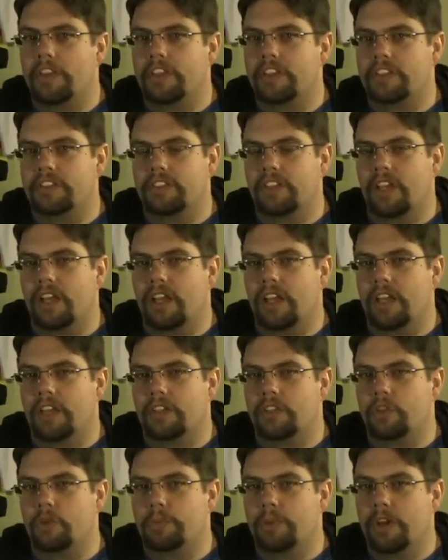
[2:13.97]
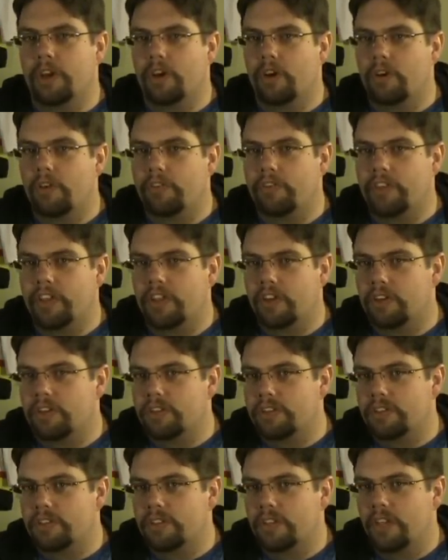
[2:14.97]
these superhero
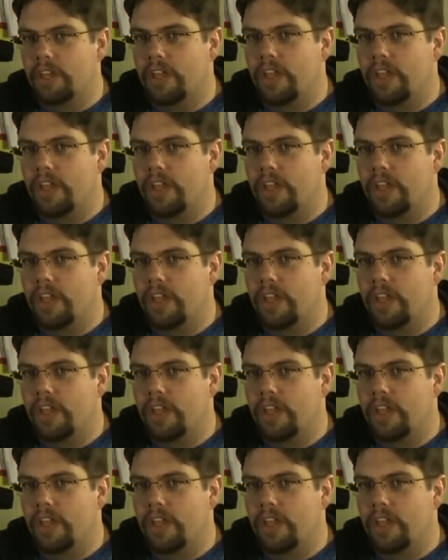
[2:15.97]
figures